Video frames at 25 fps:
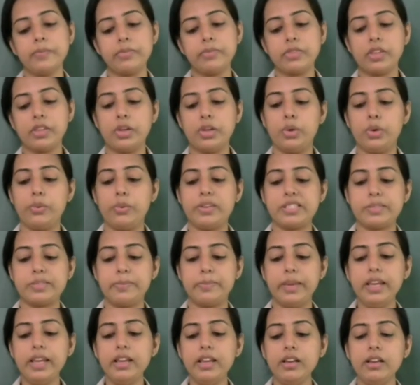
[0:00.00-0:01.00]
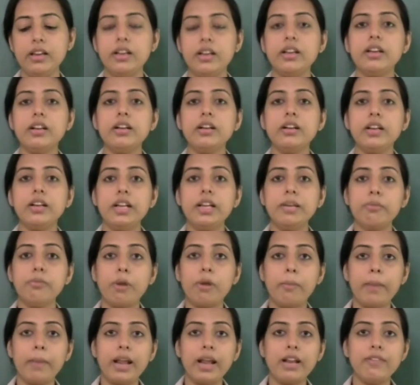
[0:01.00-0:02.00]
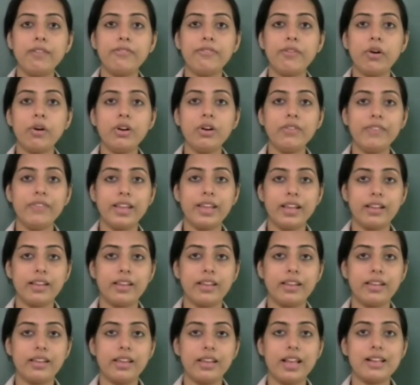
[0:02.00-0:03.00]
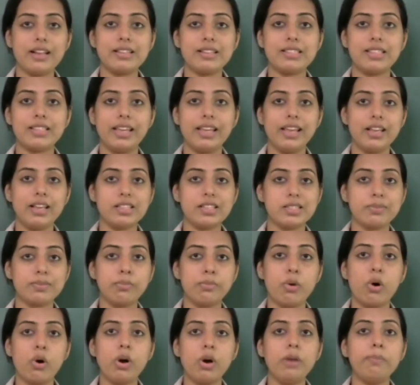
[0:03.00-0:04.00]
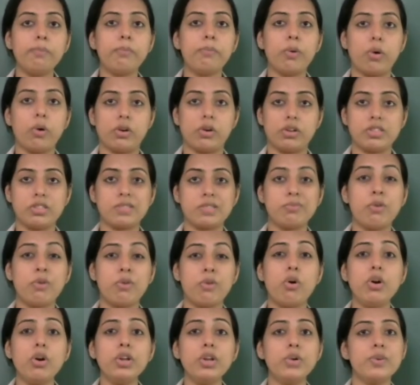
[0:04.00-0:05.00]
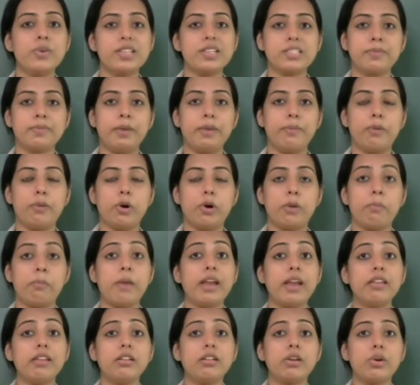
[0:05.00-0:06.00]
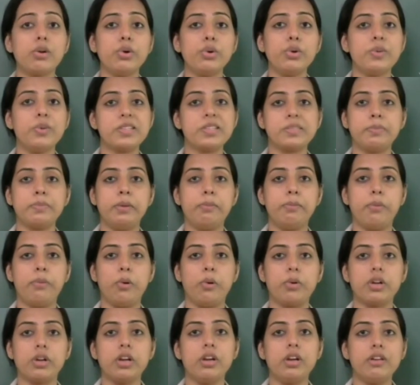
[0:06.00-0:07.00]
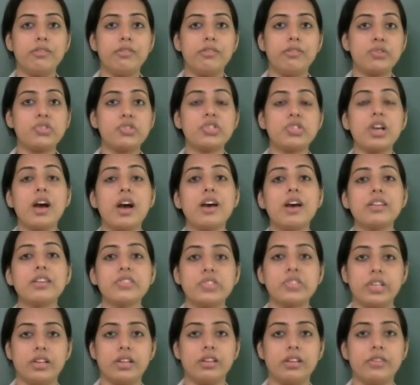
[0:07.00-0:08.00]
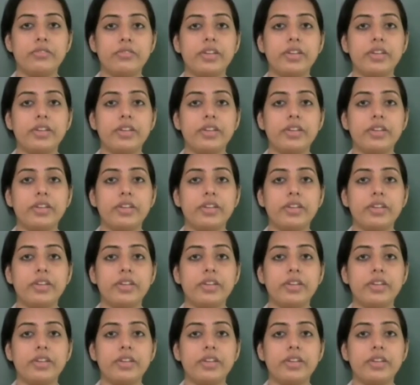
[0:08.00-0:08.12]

USB. In mobile phone, we can see a small port, small USB port, micro USB port for charging.